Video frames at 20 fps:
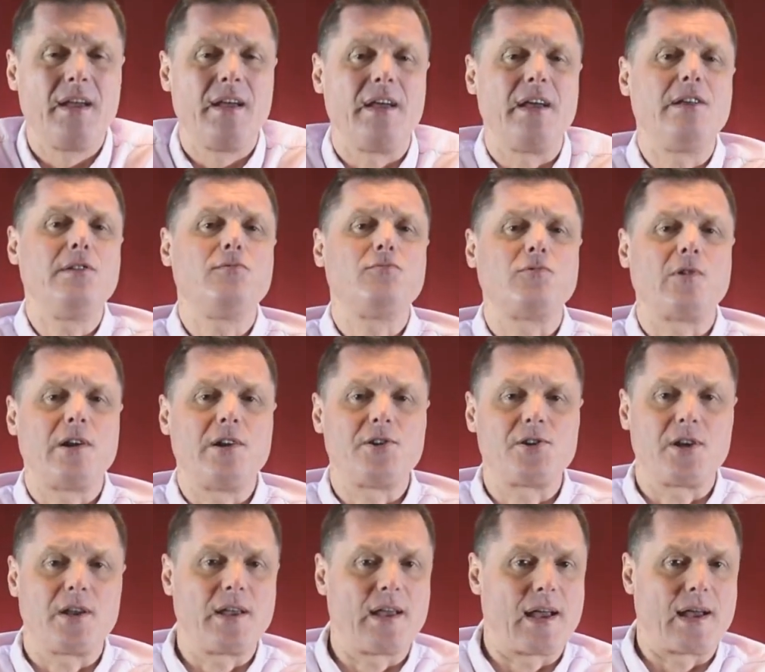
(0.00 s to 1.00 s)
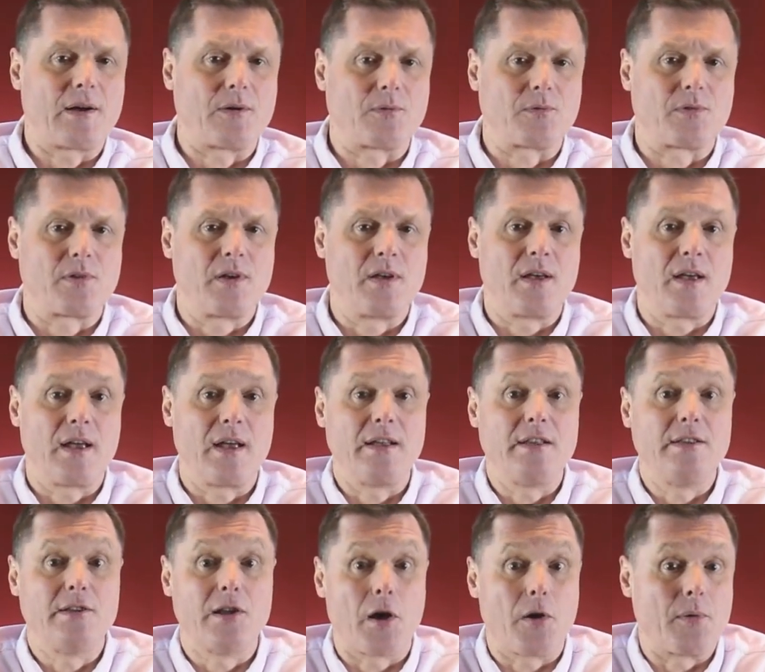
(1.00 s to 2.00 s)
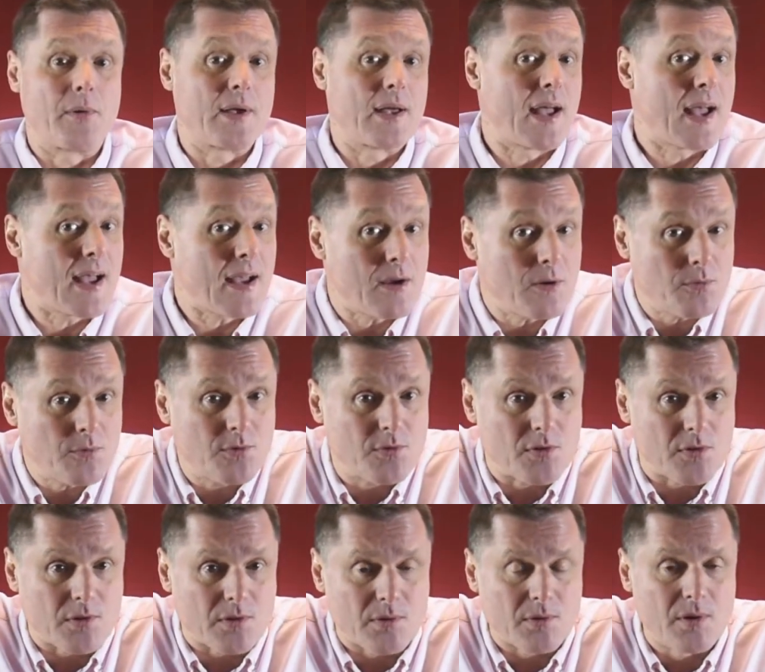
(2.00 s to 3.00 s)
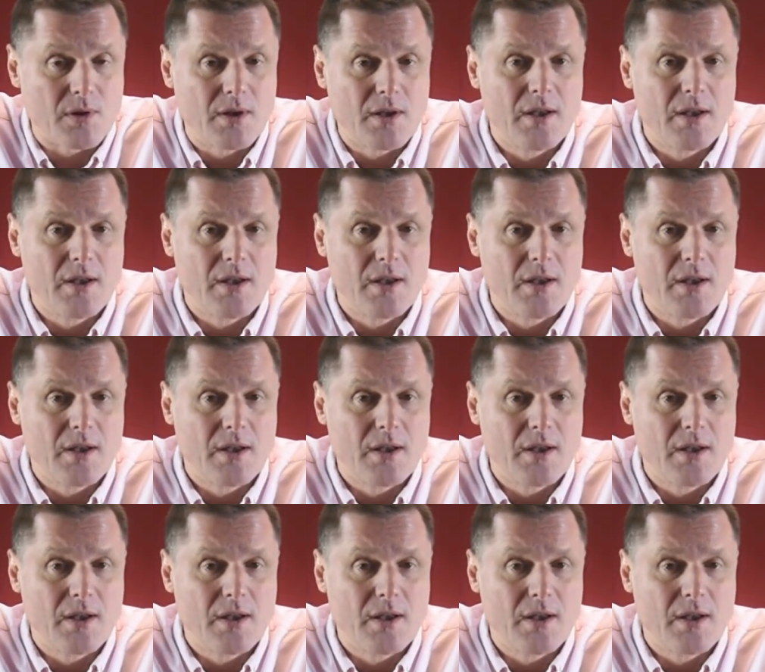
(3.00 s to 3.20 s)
in reaching out, in knowing how to,